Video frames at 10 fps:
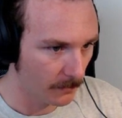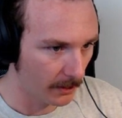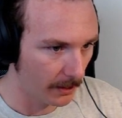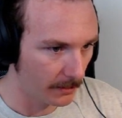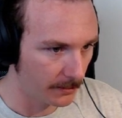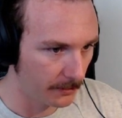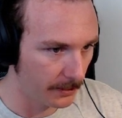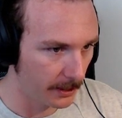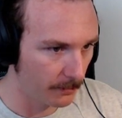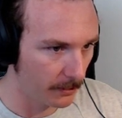Okay, so
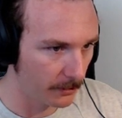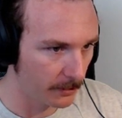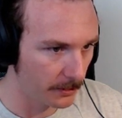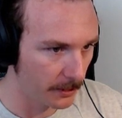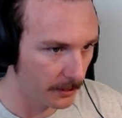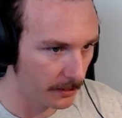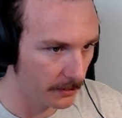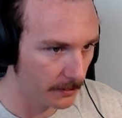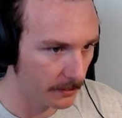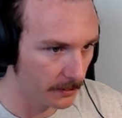unique
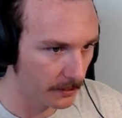purchases.